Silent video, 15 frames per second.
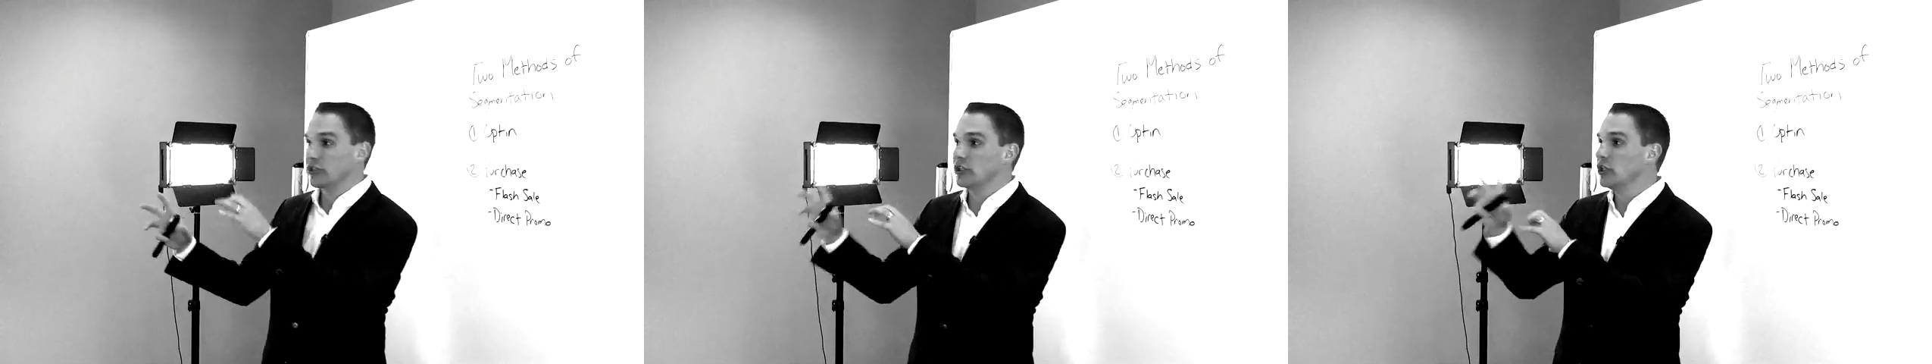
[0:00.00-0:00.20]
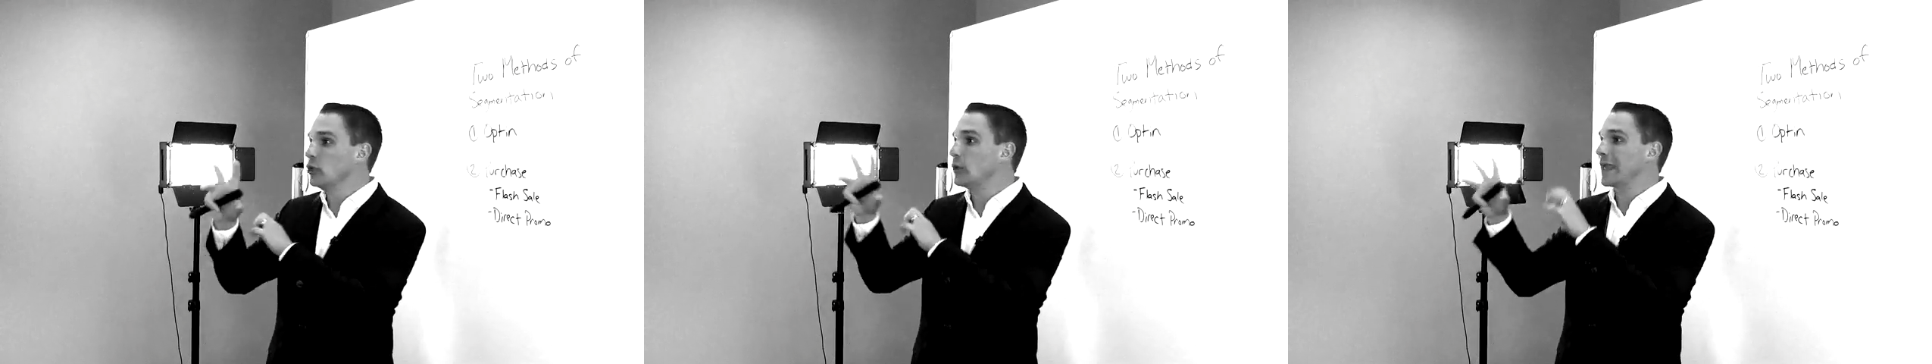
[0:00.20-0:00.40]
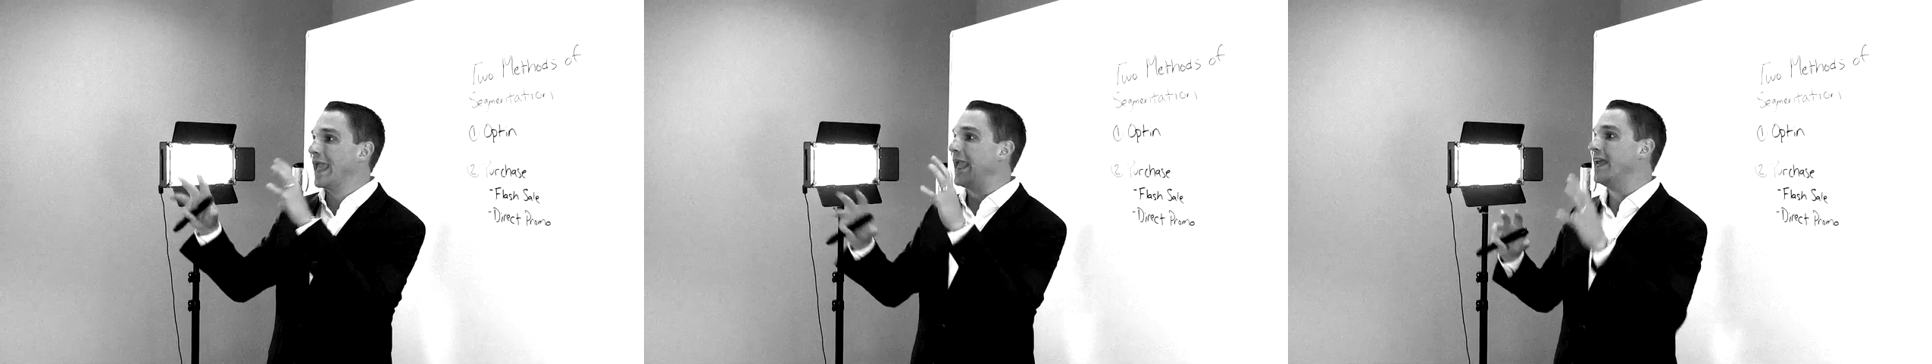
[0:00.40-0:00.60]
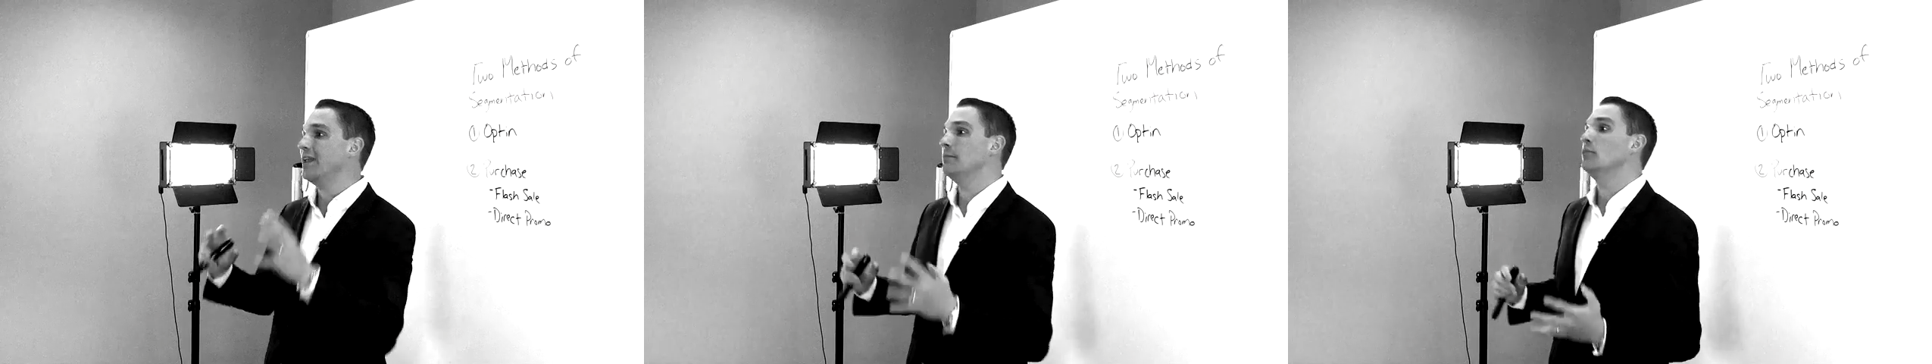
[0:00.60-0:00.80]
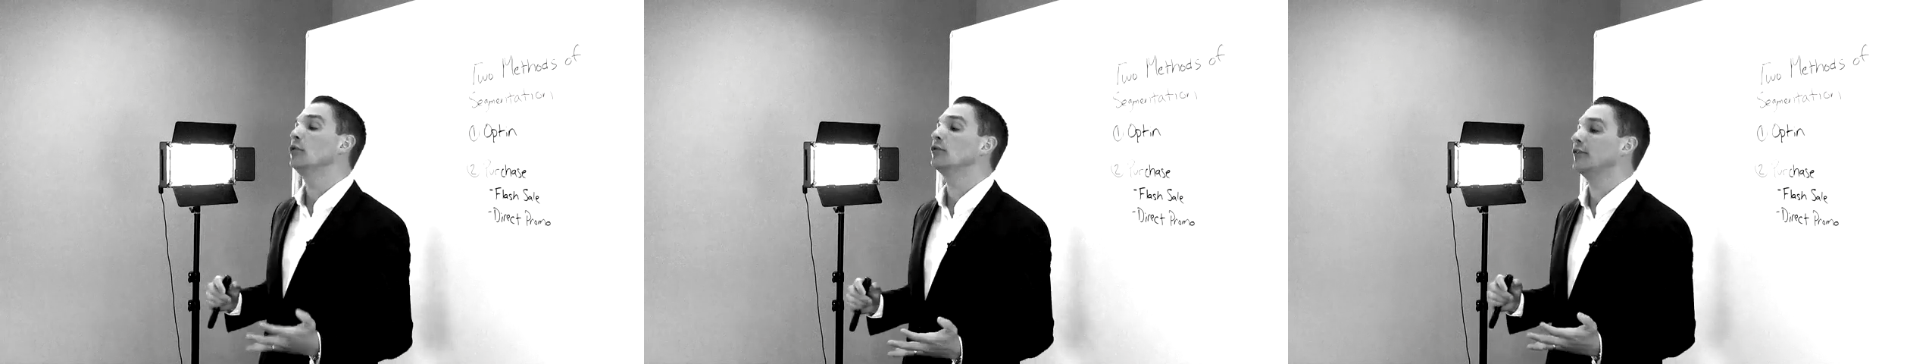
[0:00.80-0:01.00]
so that you
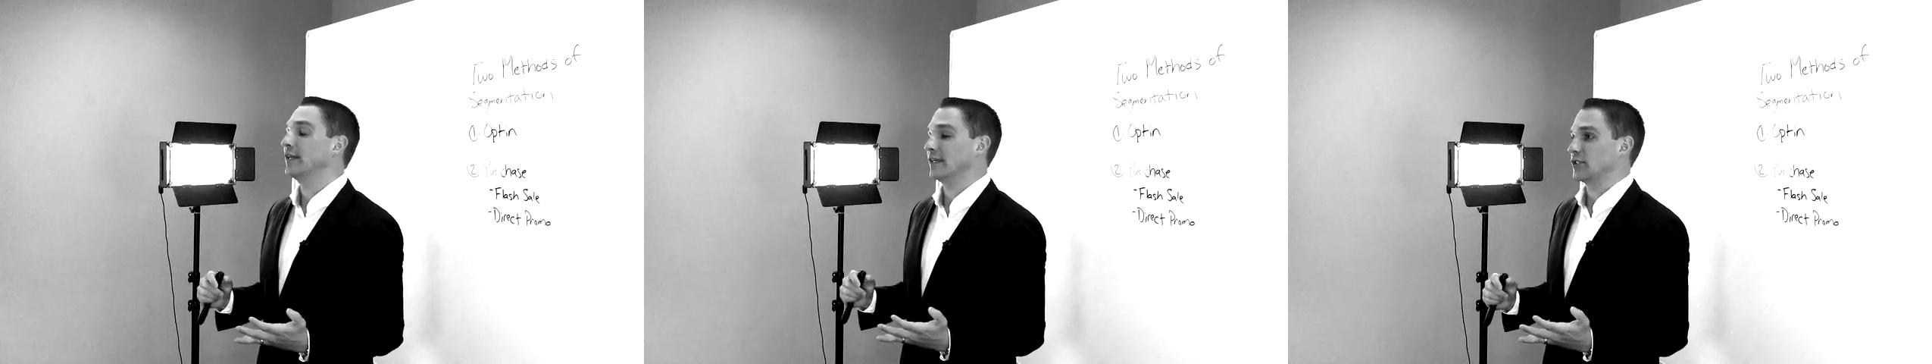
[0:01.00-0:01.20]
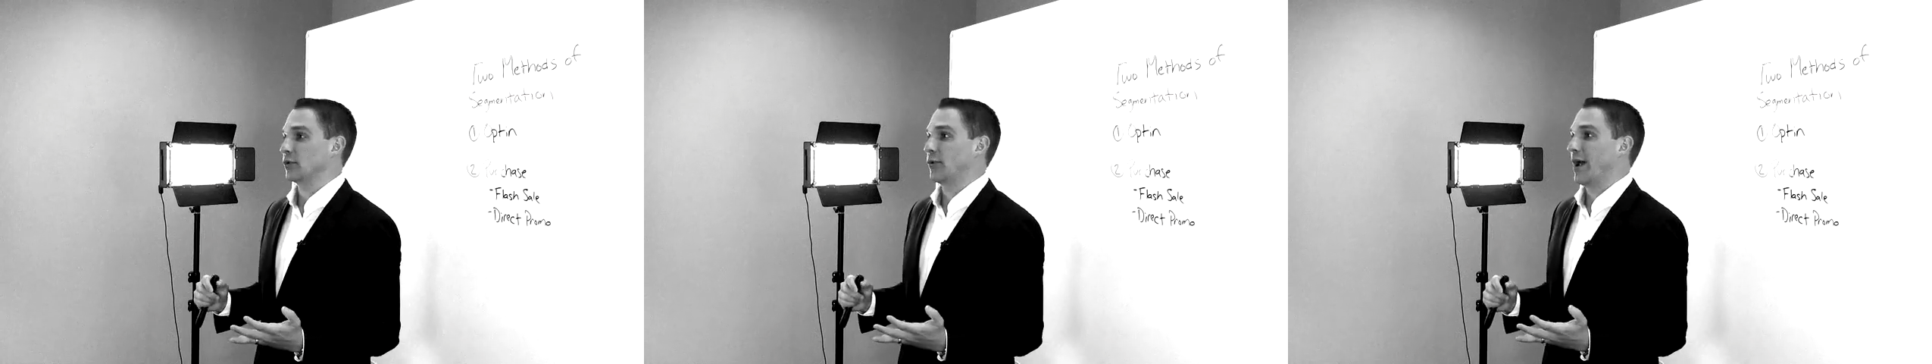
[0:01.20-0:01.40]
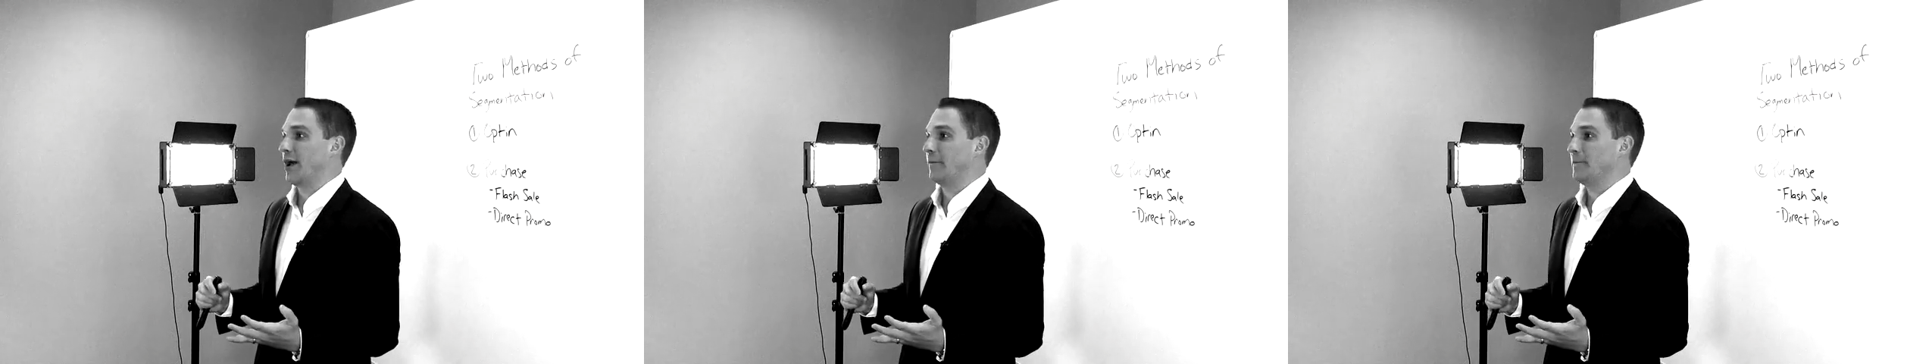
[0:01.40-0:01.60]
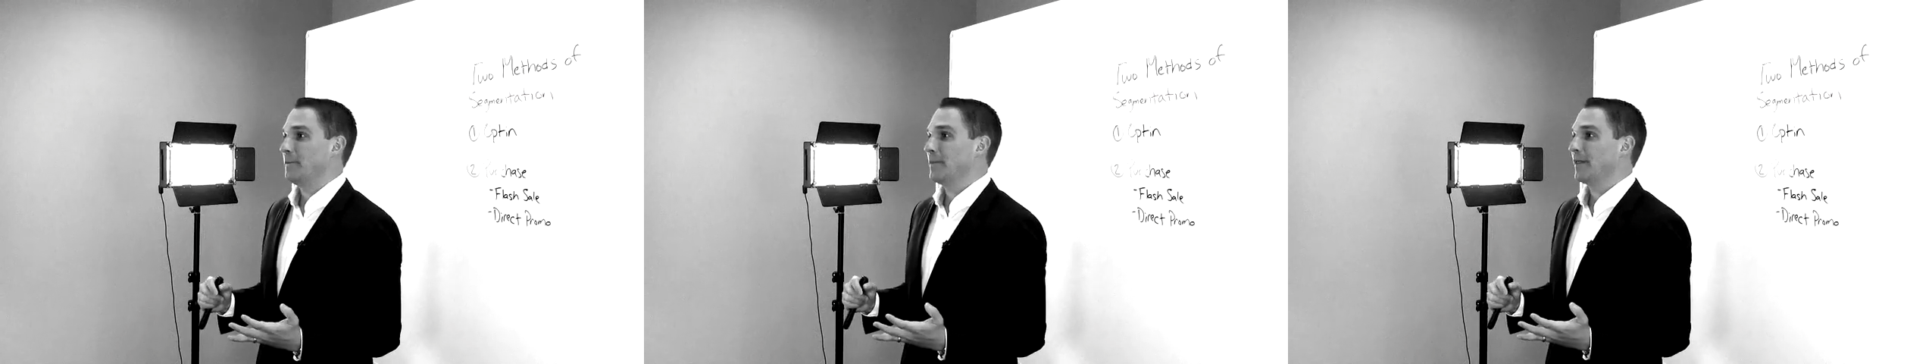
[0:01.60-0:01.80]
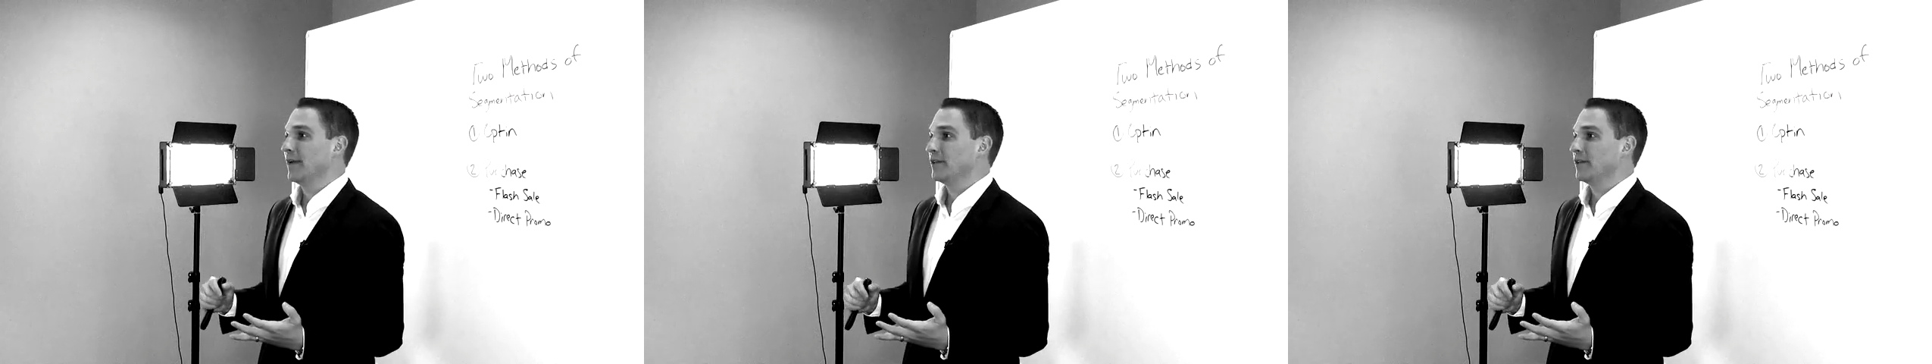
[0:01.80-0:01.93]
can move things around.